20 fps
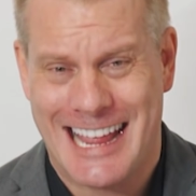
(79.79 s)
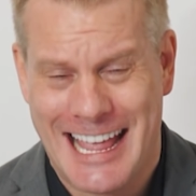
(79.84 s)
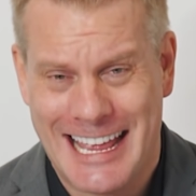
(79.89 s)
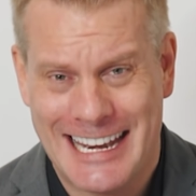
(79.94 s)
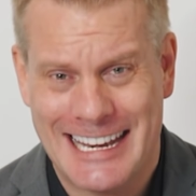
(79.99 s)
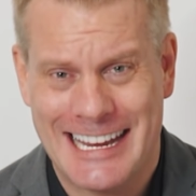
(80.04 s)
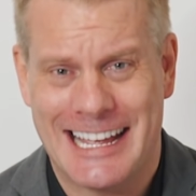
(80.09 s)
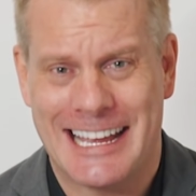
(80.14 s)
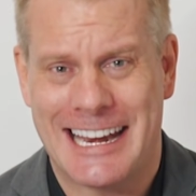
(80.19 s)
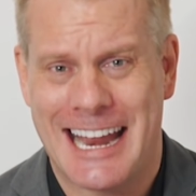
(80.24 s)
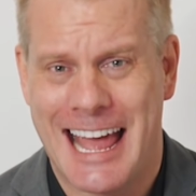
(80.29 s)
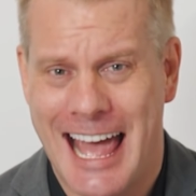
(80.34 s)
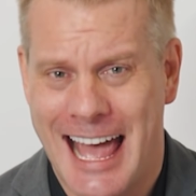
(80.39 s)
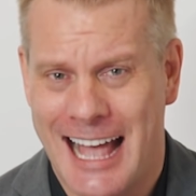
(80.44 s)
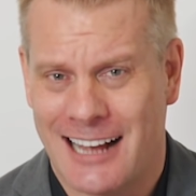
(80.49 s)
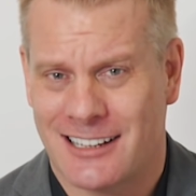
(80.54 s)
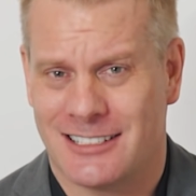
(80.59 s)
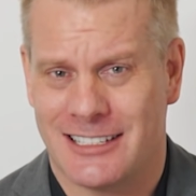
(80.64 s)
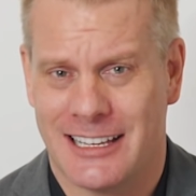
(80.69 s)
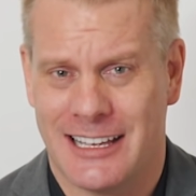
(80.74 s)
Indian
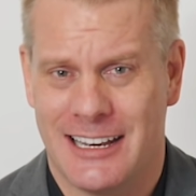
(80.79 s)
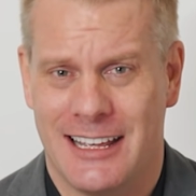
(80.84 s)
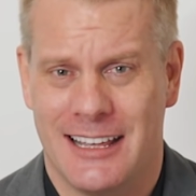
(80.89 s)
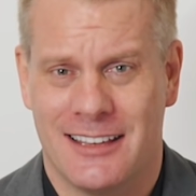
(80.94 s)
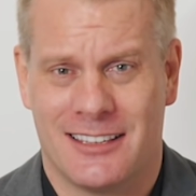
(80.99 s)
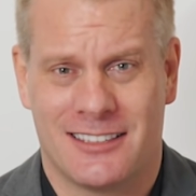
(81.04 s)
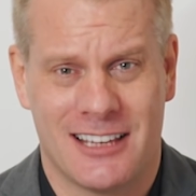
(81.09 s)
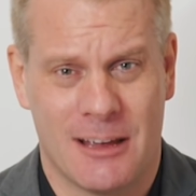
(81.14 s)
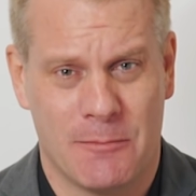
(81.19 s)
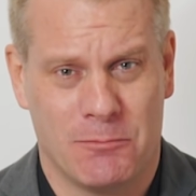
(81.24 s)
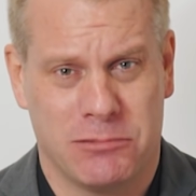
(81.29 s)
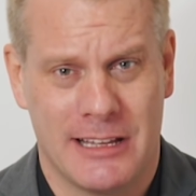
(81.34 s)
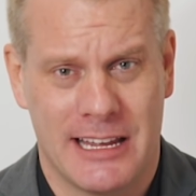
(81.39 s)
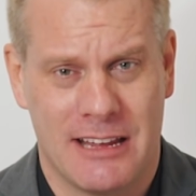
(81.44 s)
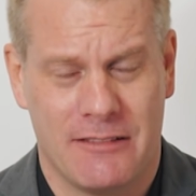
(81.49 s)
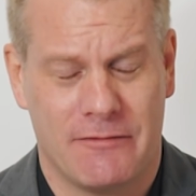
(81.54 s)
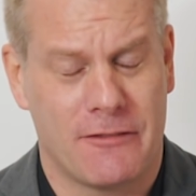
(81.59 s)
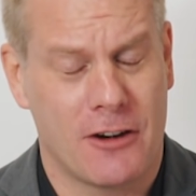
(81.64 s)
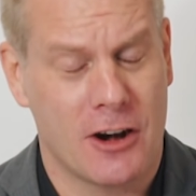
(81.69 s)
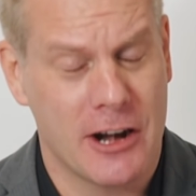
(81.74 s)
accent is simply
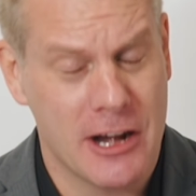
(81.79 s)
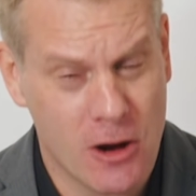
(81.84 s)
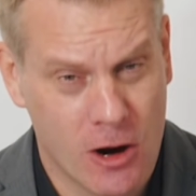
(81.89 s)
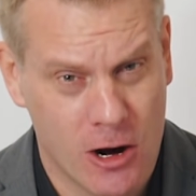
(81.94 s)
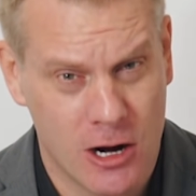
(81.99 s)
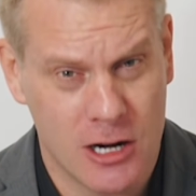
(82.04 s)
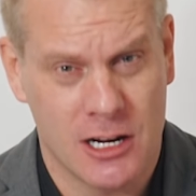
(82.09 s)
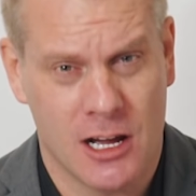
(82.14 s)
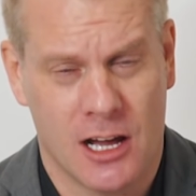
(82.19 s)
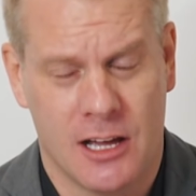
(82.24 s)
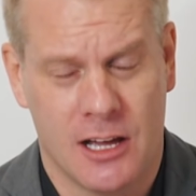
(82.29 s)
very hard to